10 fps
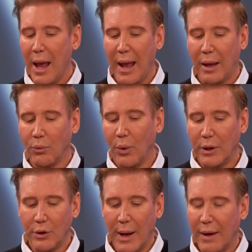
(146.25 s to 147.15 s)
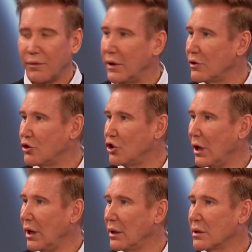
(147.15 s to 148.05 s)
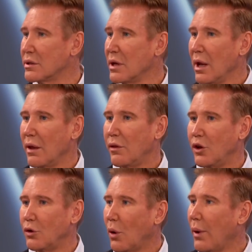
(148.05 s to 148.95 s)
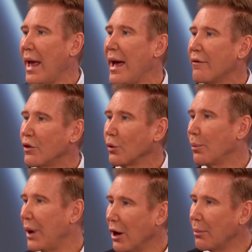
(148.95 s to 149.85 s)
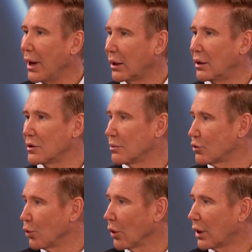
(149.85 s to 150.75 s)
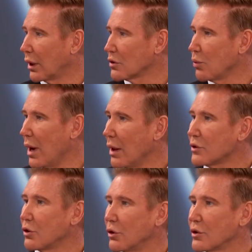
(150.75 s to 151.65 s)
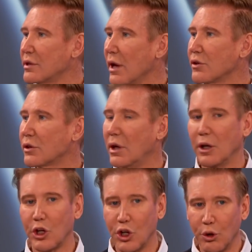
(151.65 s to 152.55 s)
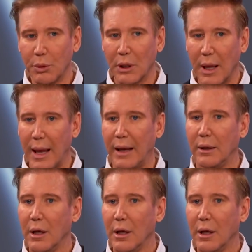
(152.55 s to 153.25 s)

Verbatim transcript: And when you have these genes, you don't have the repair mechanisms working as well, so your cells can accumulate